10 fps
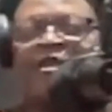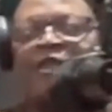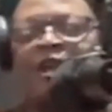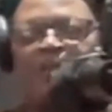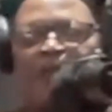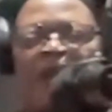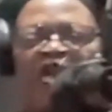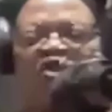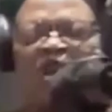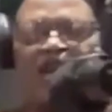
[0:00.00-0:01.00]
in a company.
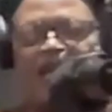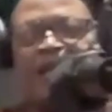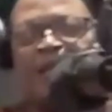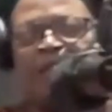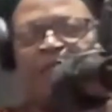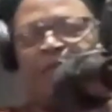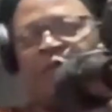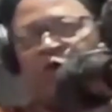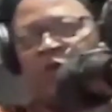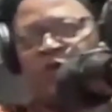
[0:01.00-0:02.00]
You need some
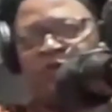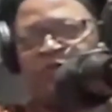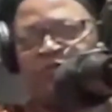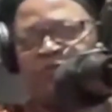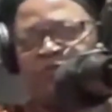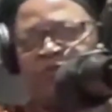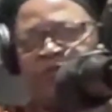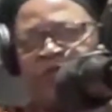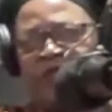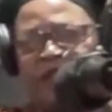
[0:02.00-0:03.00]
people.
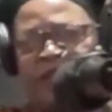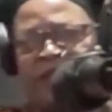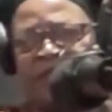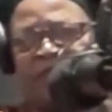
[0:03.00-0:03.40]
Yes.